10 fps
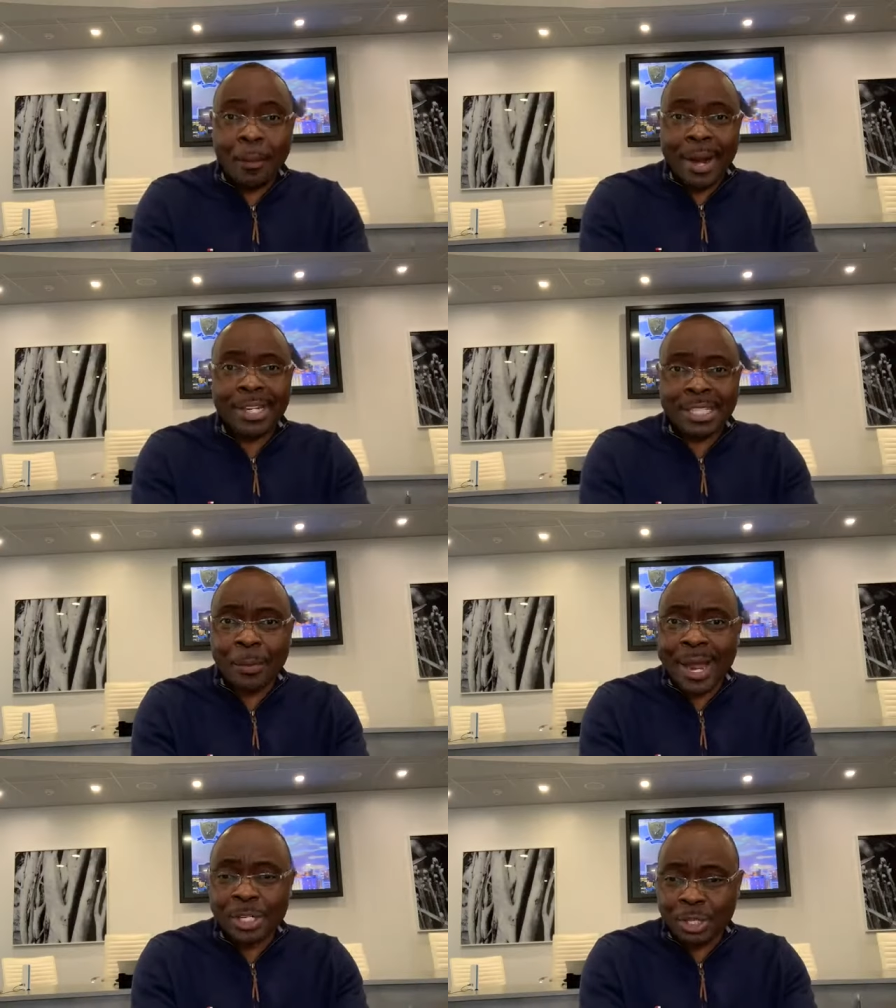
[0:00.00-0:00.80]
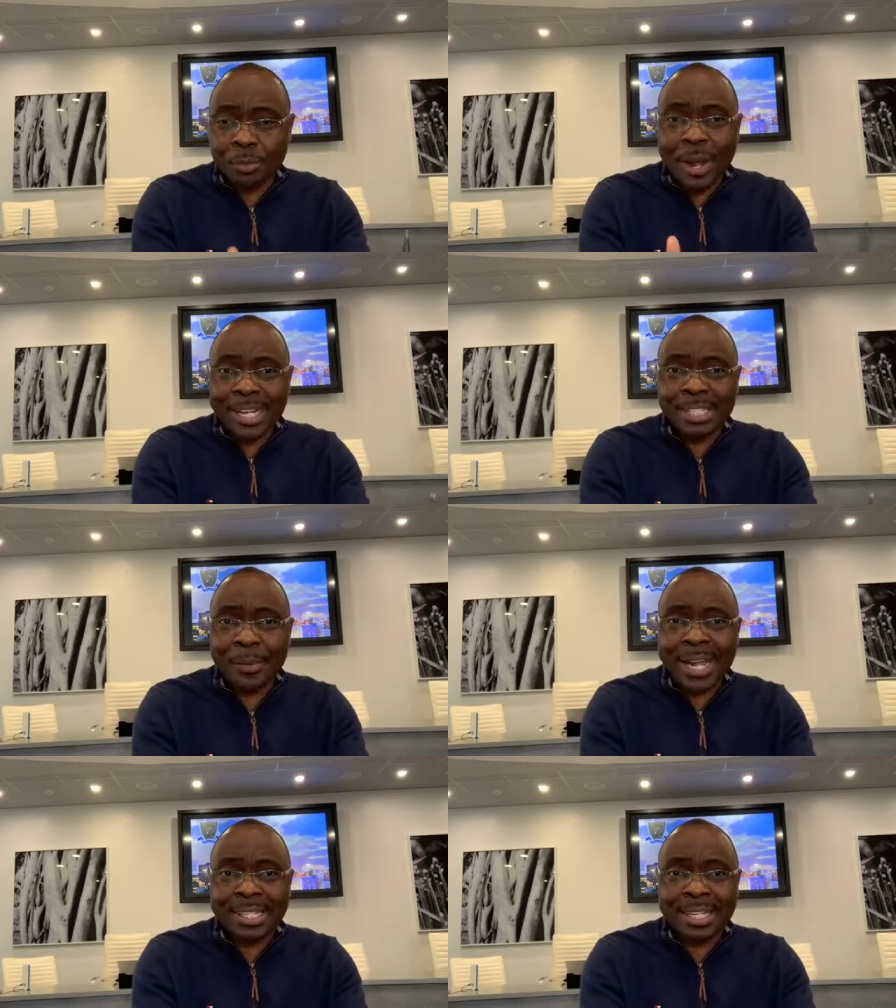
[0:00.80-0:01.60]
our uh, uh, interaction, we're
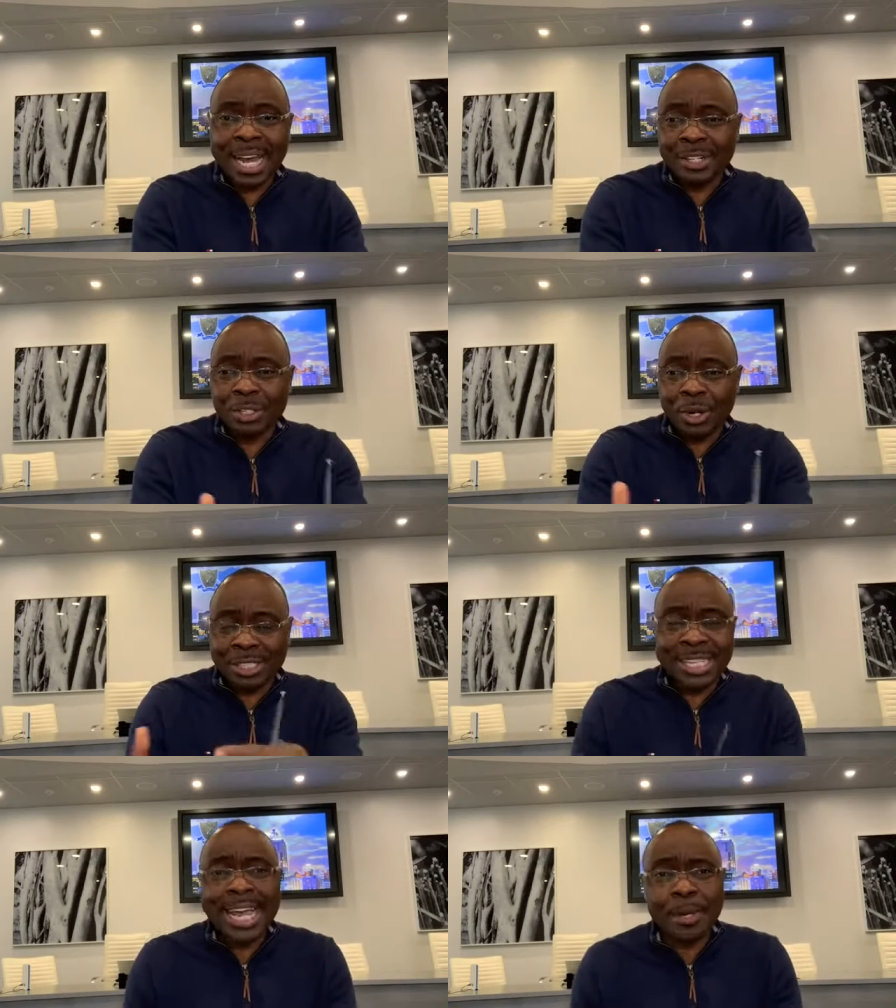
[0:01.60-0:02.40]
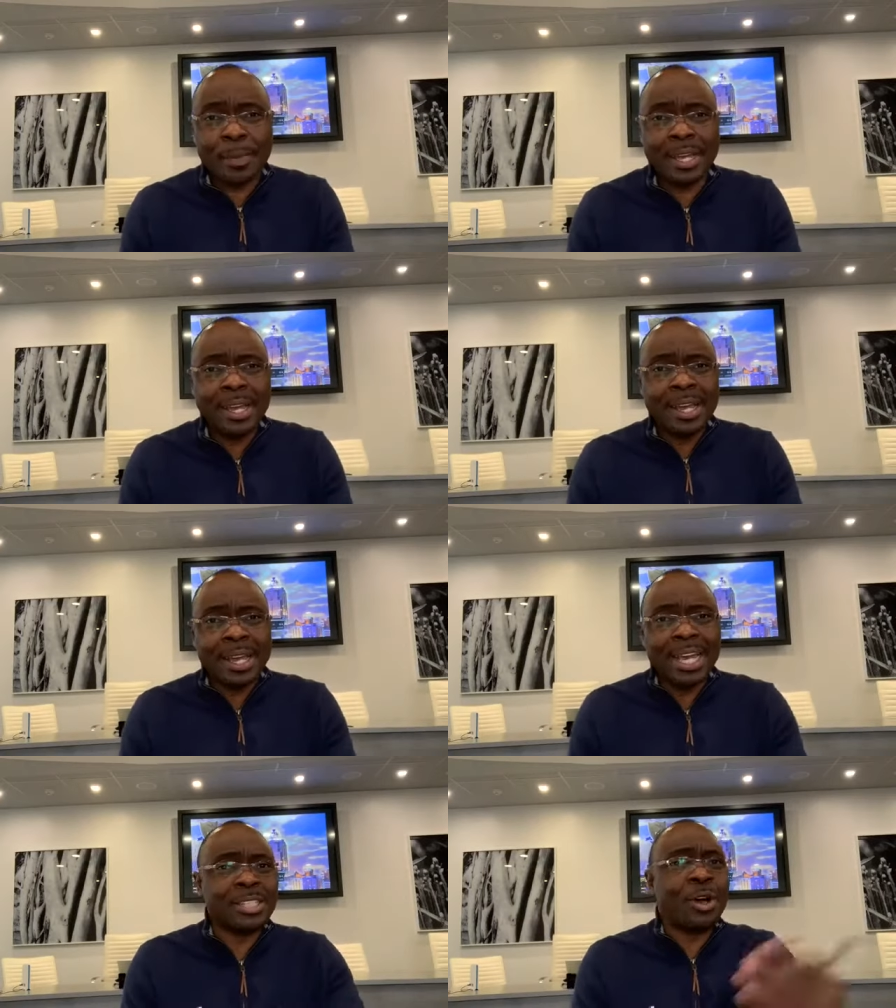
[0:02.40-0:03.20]
interacting, and you're saying to me
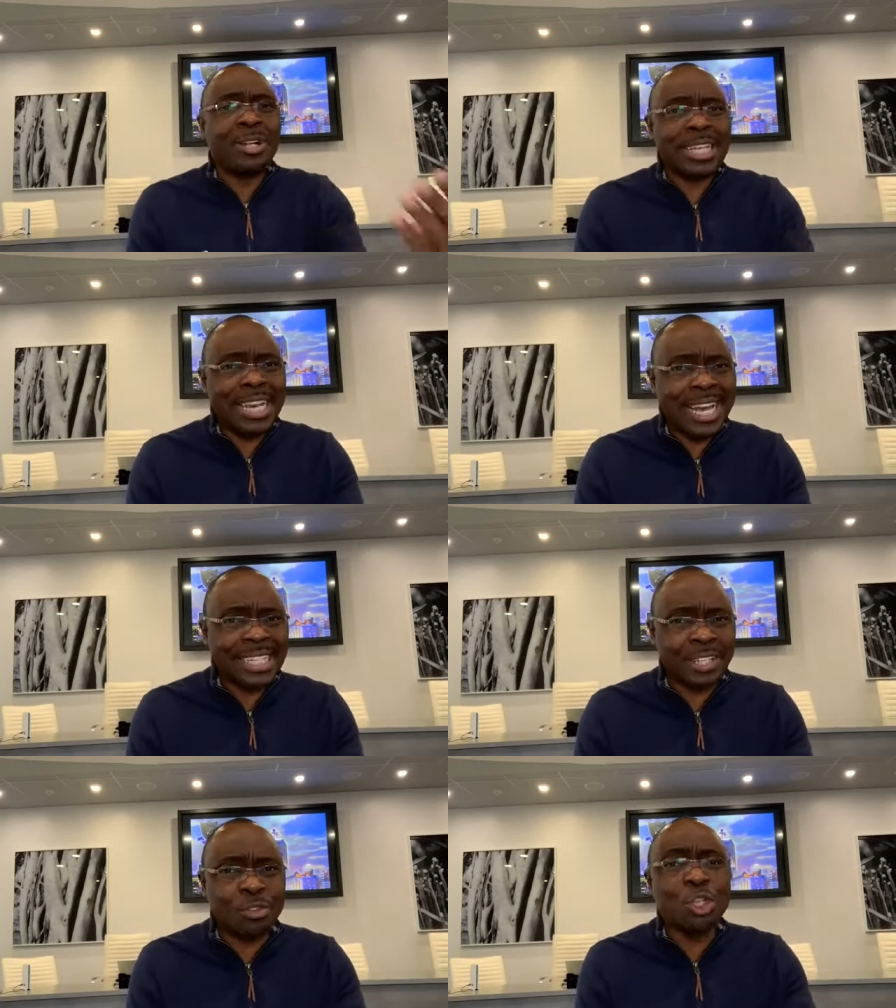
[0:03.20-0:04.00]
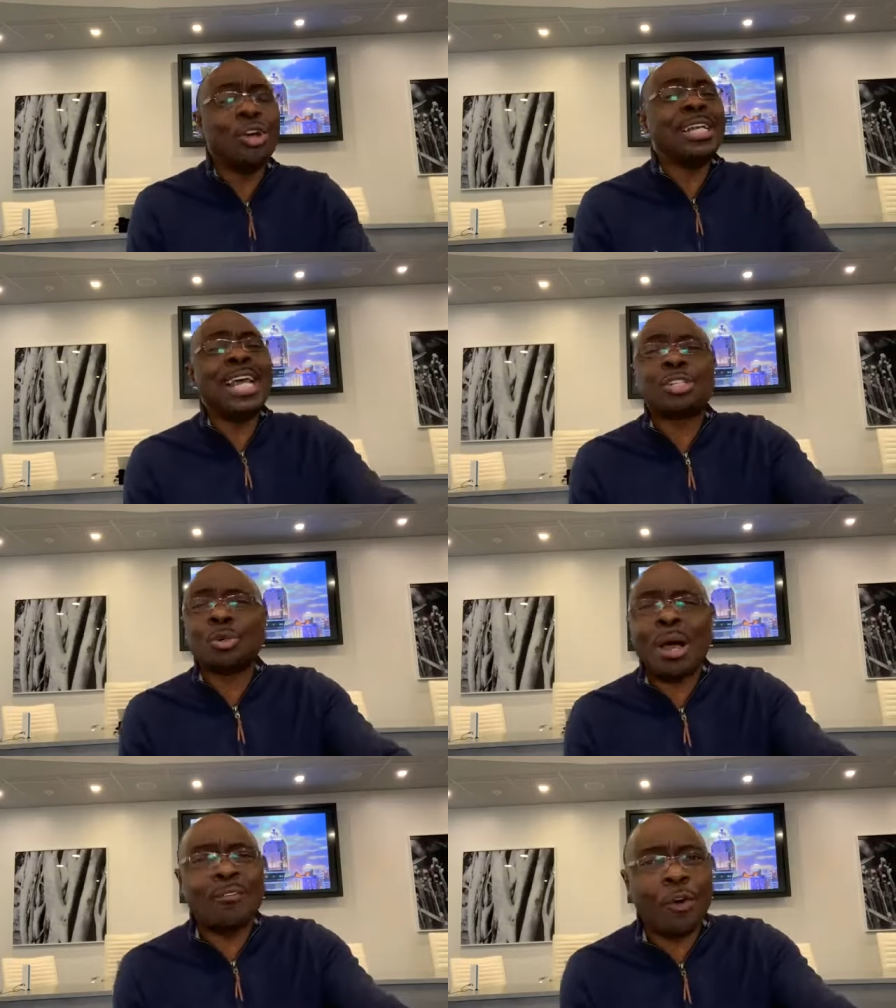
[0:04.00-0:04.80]
is all the negatives. You need
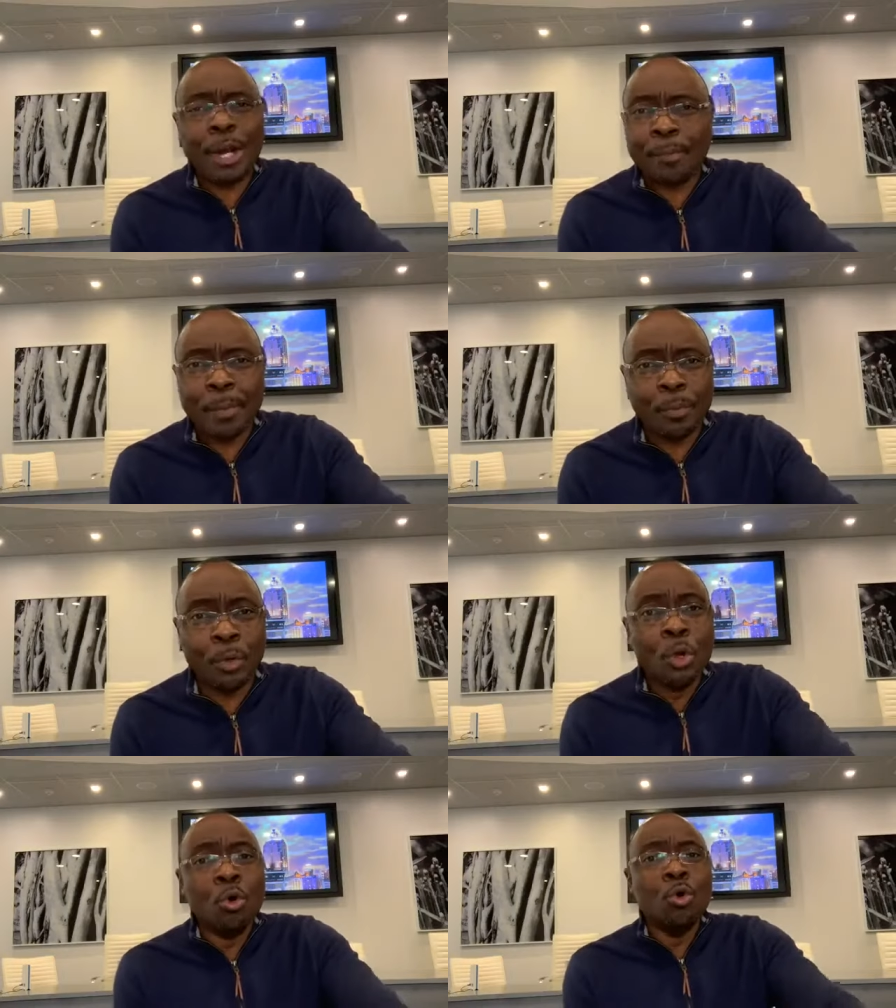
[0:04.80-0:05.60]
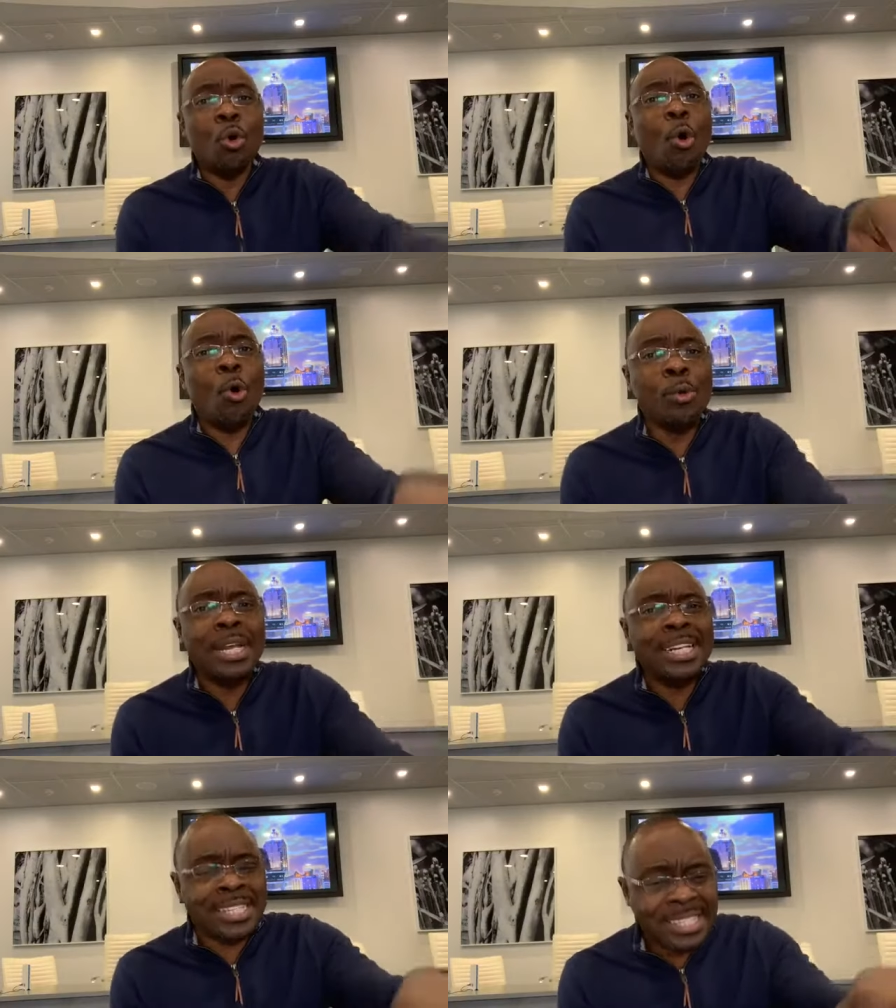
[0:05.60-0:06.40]
to avoid people who
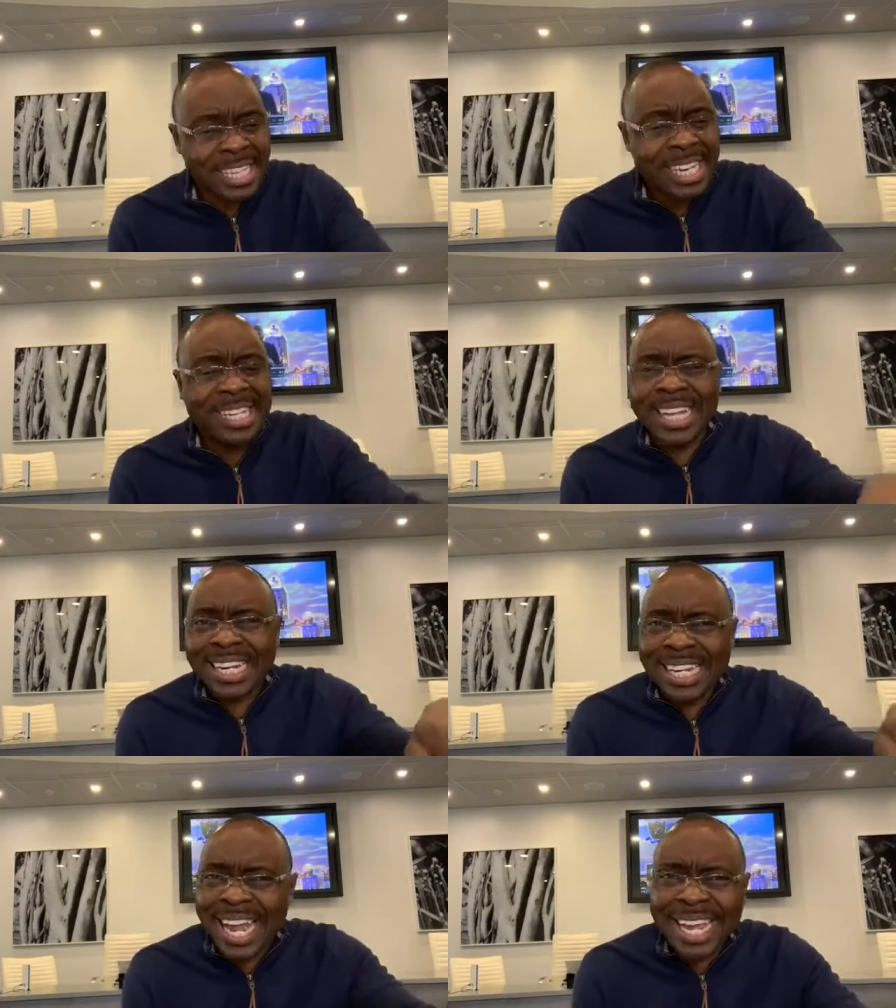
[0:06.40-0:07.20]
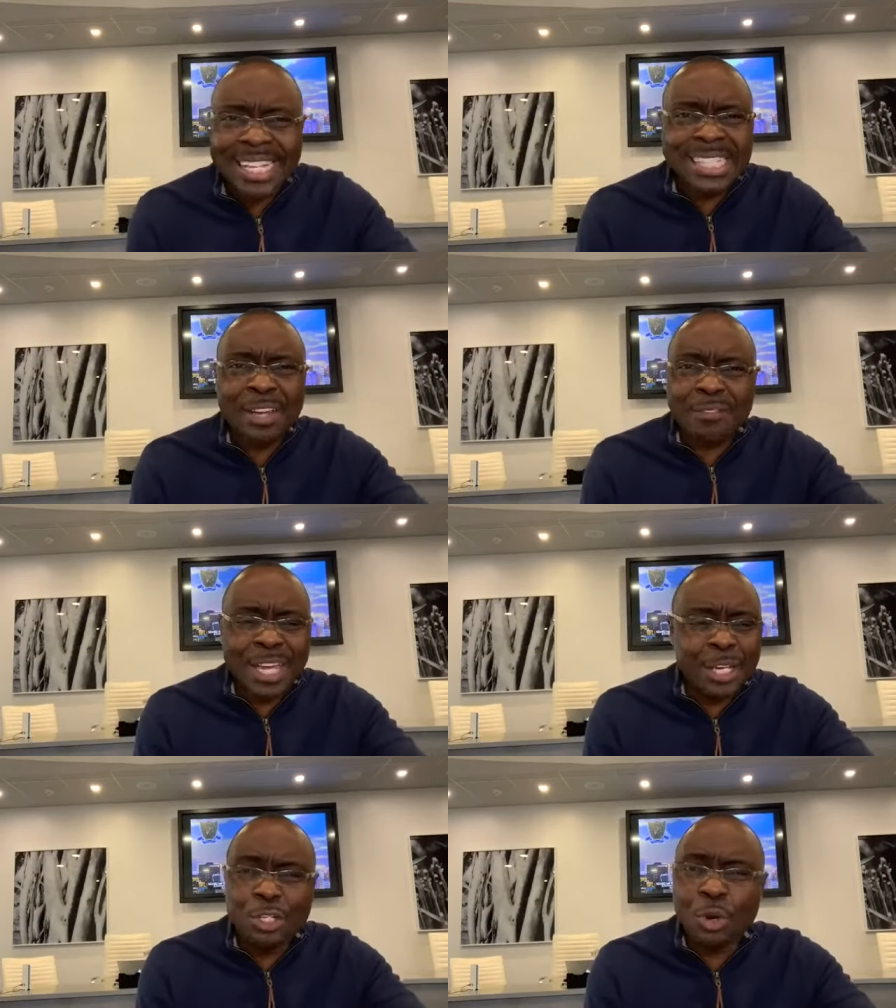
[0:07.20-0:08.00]
only see the
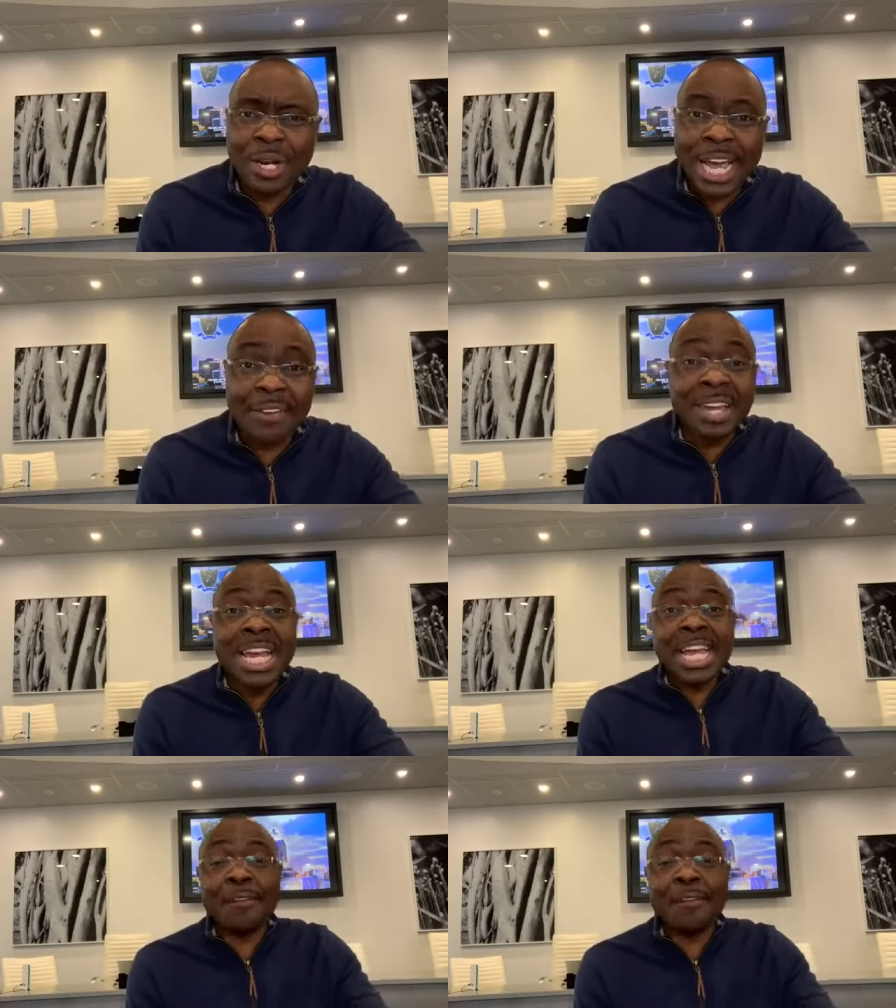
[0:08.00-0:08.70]
negative in your life.